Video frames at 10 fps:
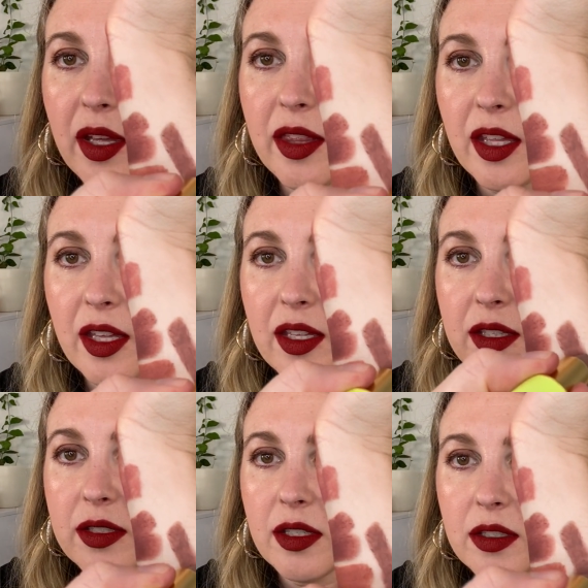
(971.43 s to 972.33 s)
I think
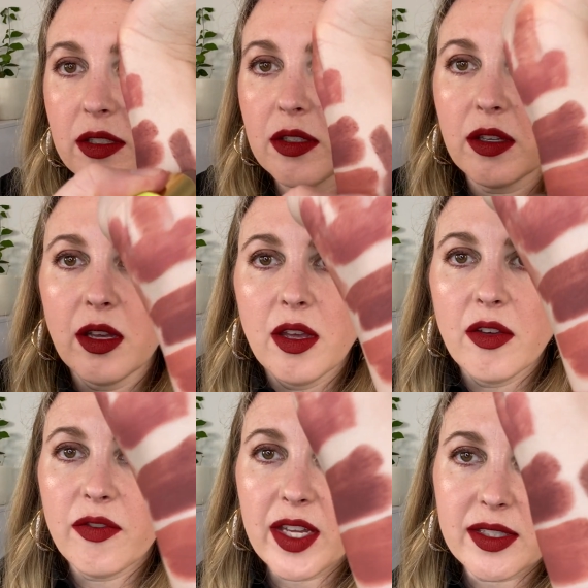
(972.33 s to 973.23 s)
this is
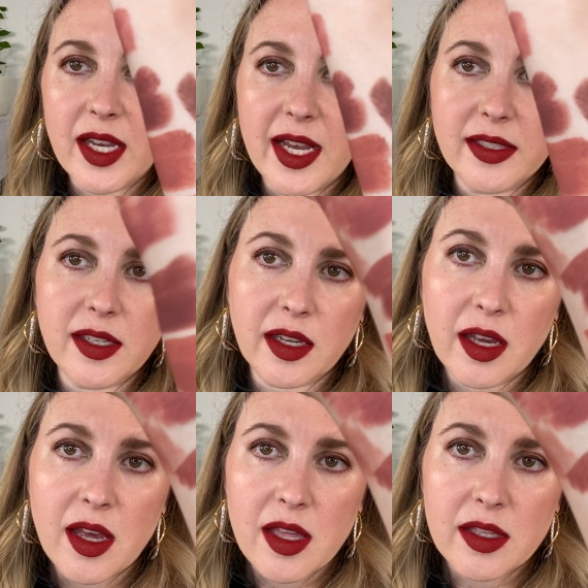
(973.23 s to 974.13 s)
fantastic.
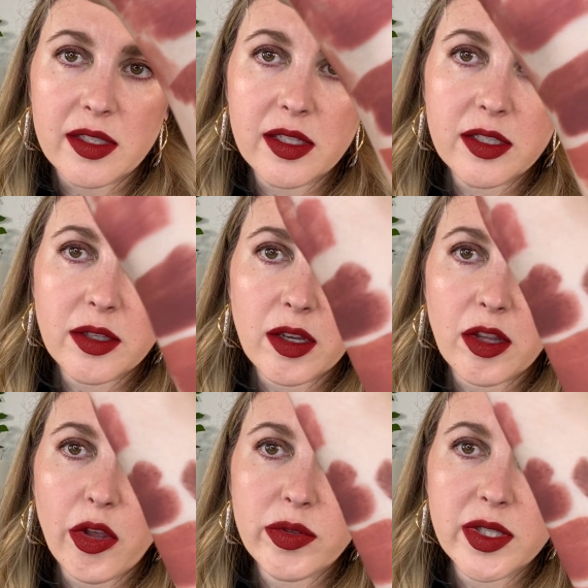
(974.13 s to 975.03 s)
This is
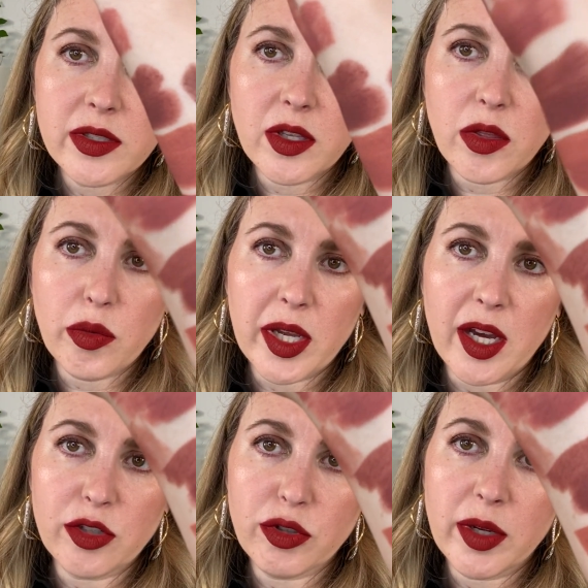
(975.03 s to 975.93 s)
closest to three
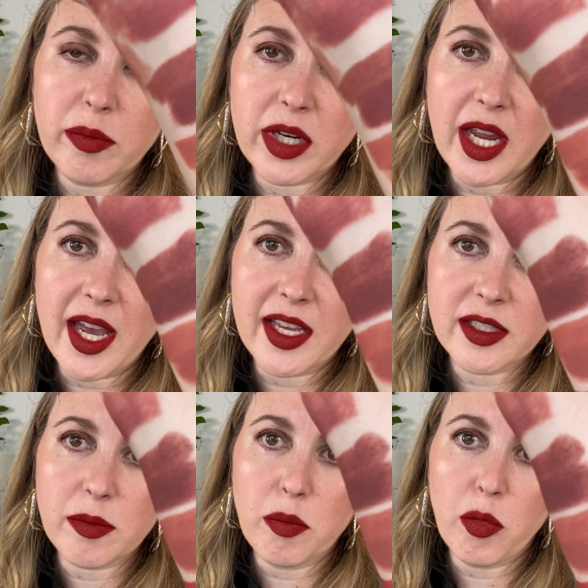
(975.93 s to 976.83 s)
hundred, but it
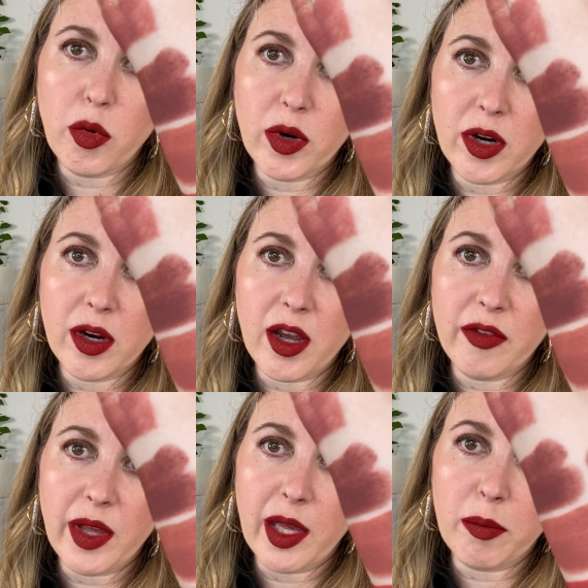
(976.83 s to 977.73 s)
has more of
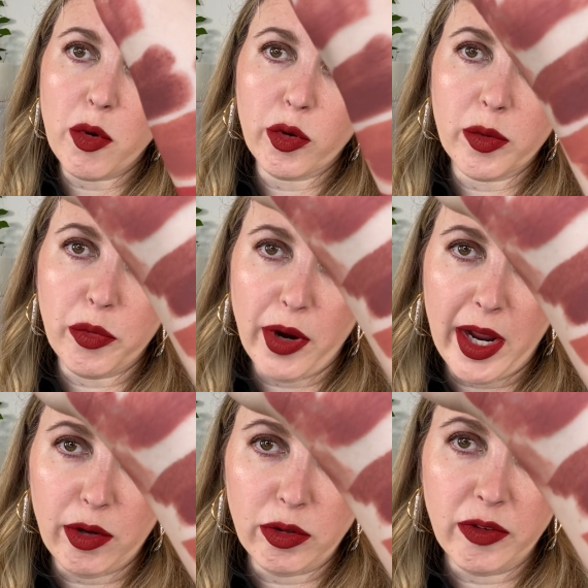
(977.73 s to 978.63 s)
a mocha
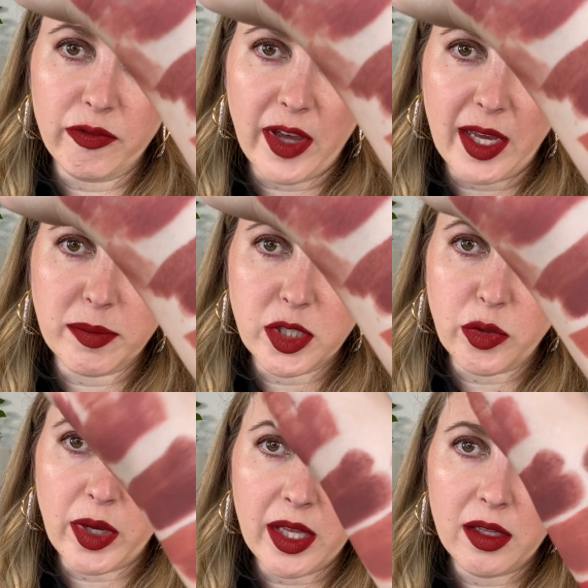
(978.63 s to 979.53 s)
brown vibe to
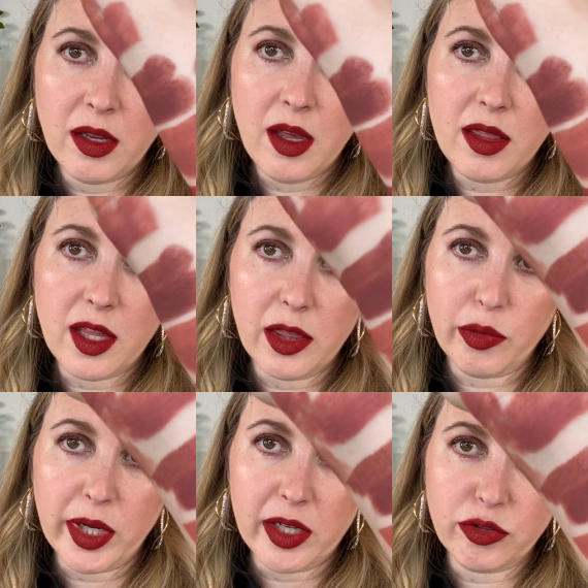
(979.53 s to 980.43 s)
it than
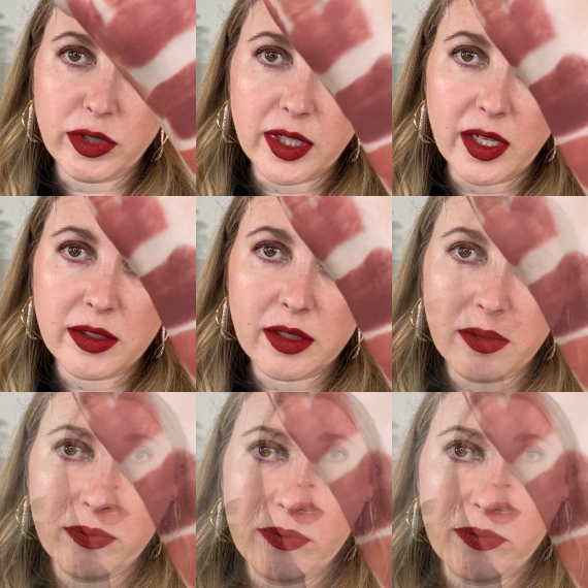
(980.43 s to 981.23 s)
three hundred does.